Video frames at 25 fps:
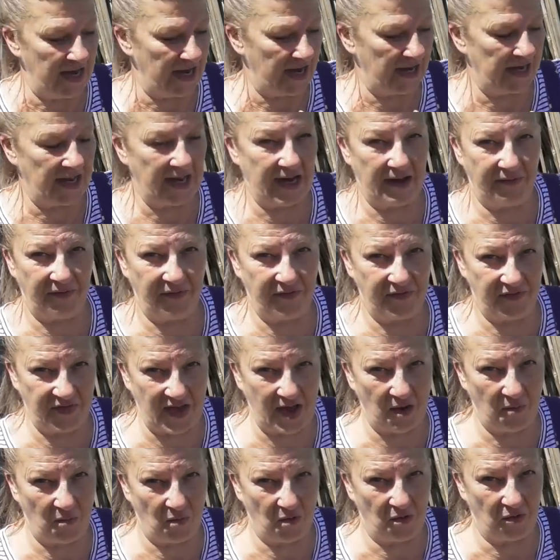And I have
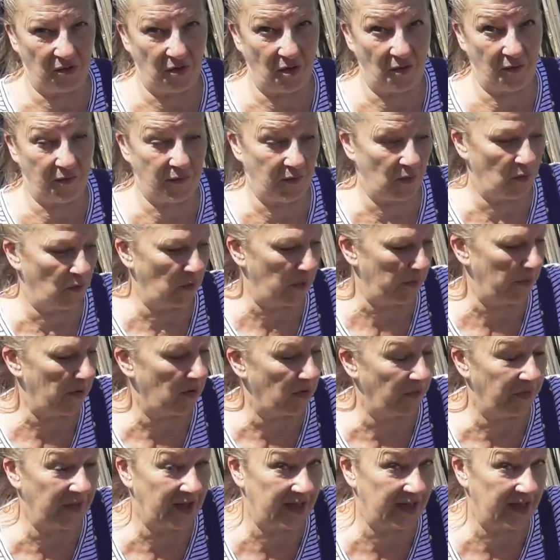that one for the pod.